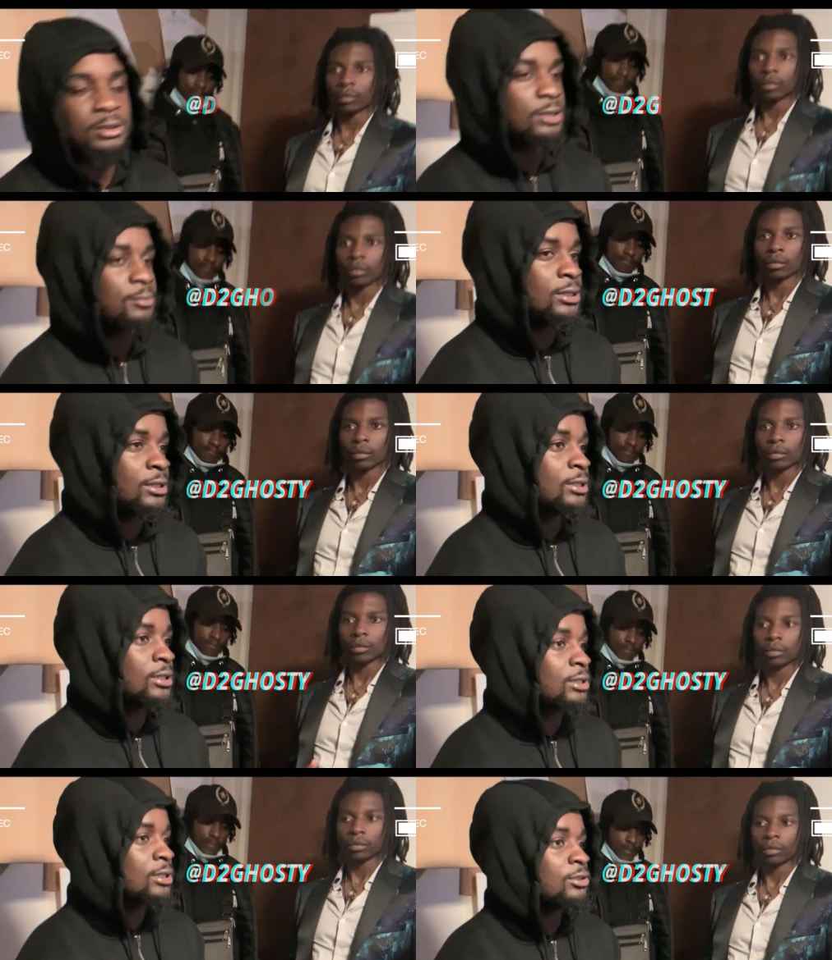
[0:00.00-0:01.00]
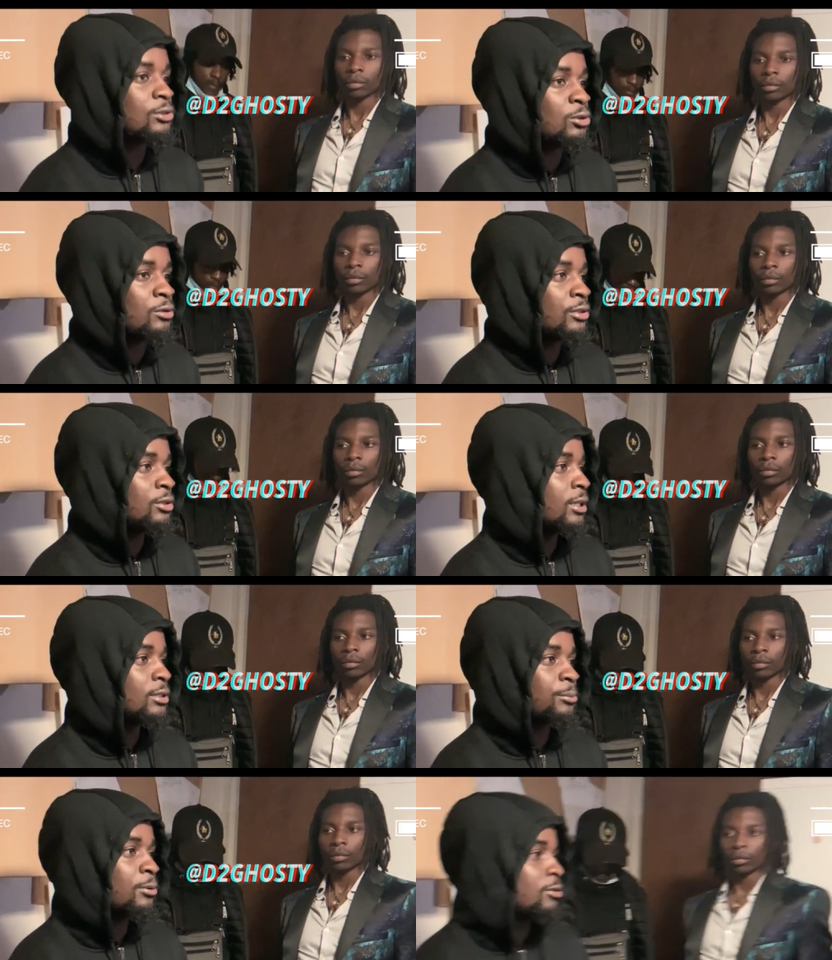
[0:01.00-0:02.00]
Speaker 1: Trust me, it's a success story and you
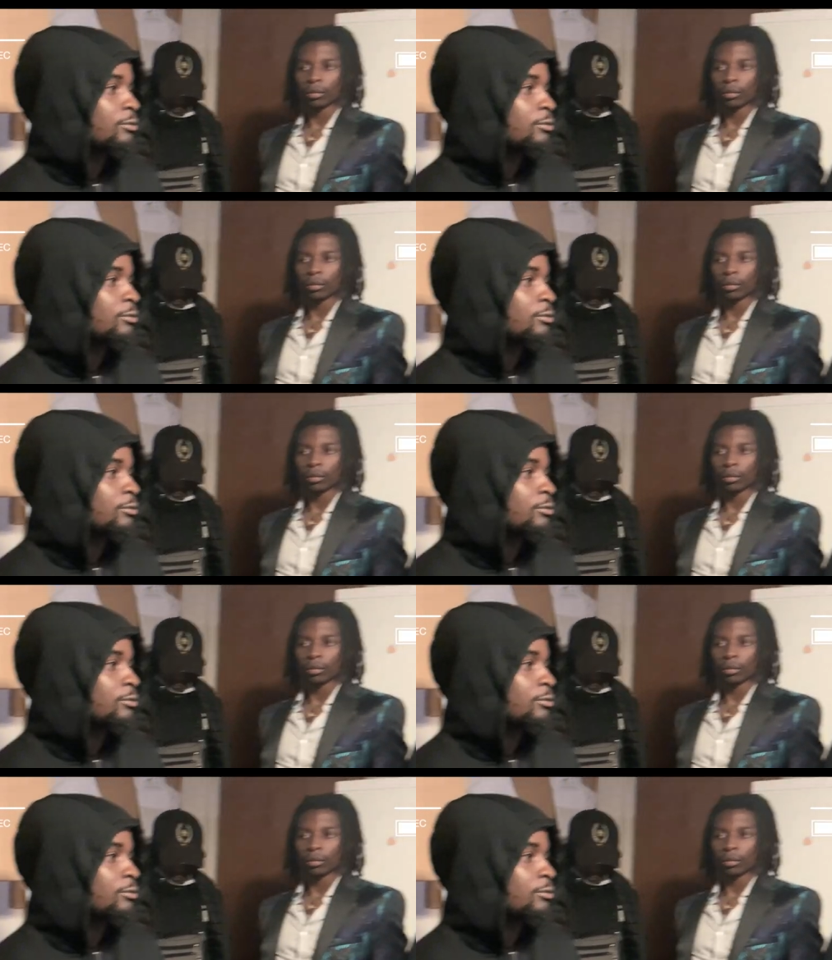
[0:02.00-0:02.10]
guys are part